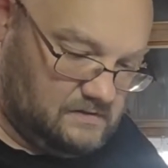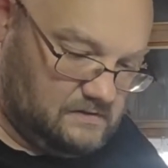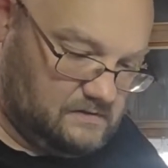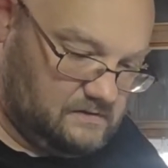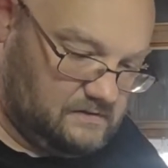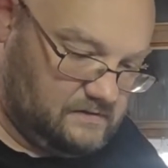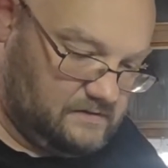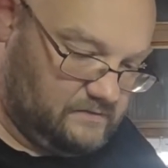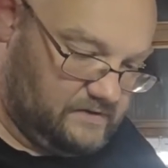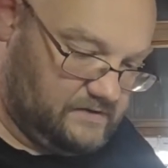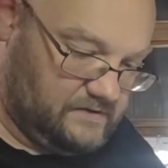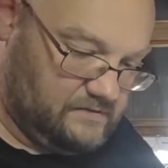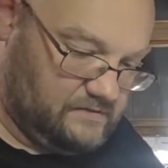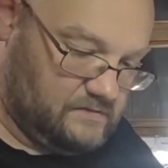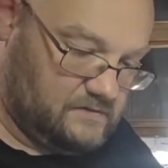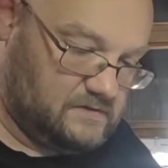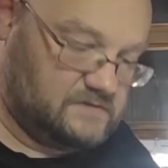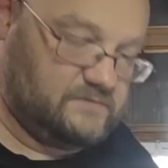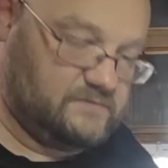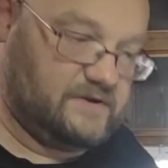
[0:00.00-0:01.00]
there we go.
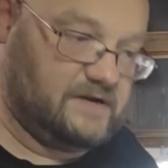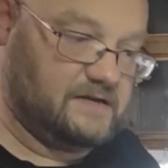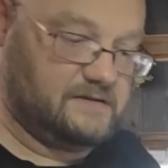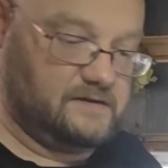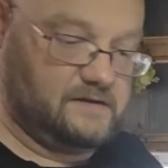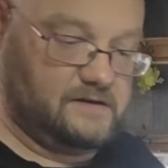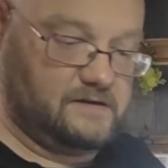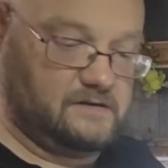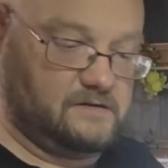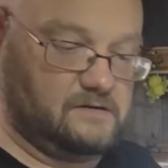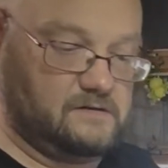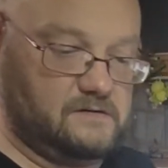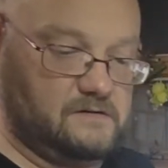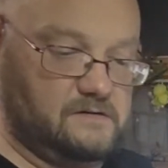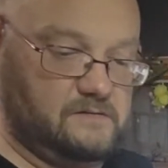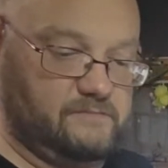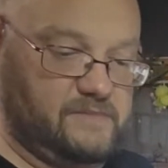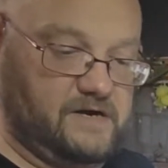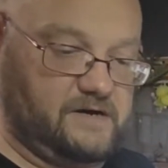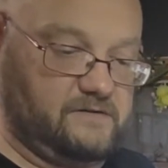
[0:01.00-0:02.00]
So we got that.
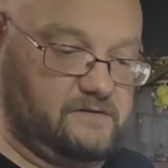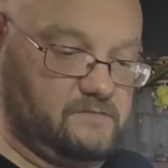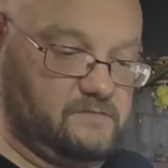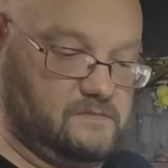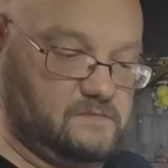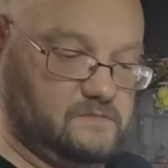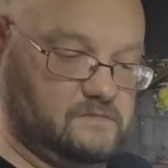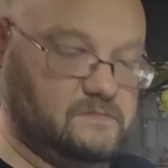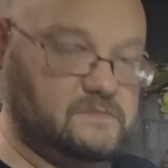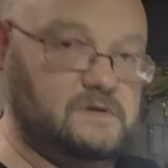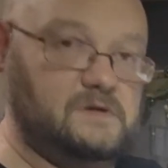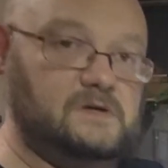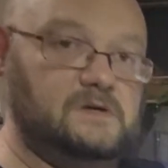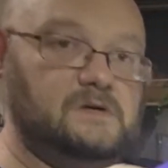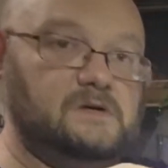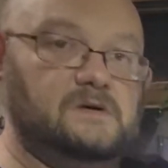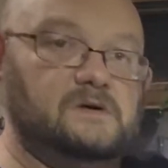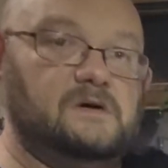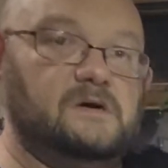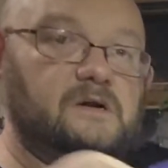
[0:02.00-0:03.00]
Right.
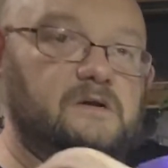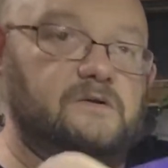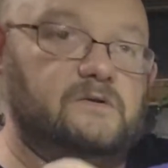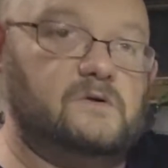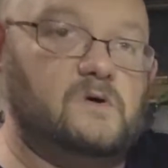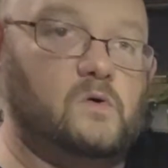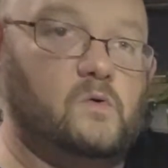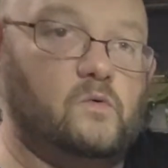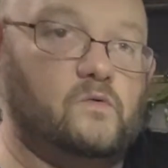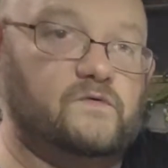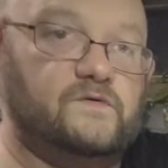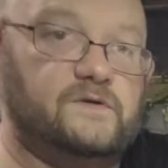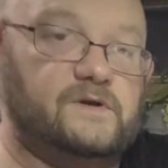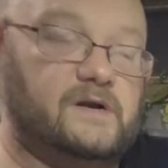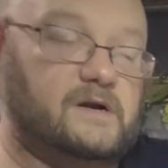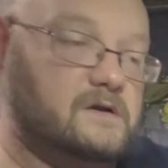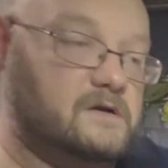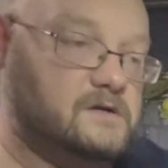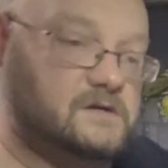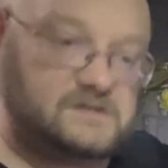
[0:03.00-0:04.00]
Little holes in there.
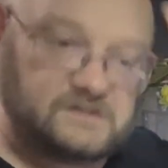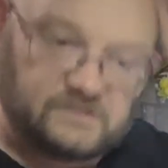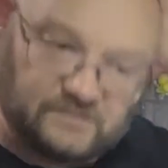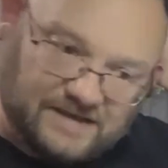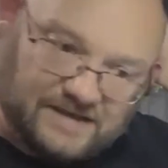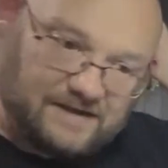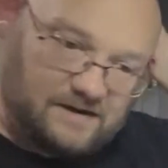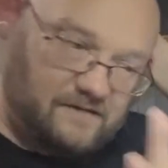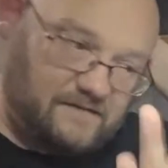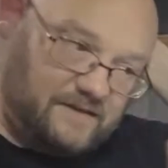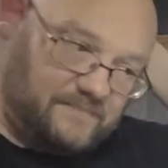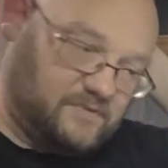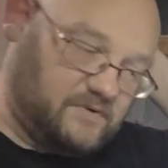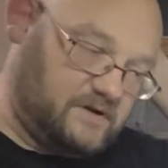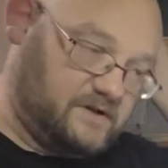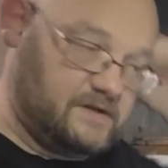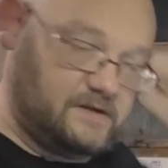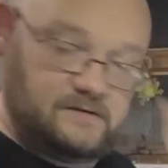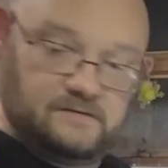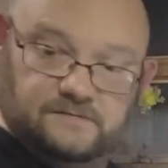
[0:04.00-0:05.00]
So we got all that put
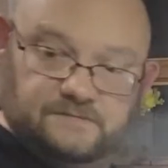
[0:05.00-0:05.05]
in.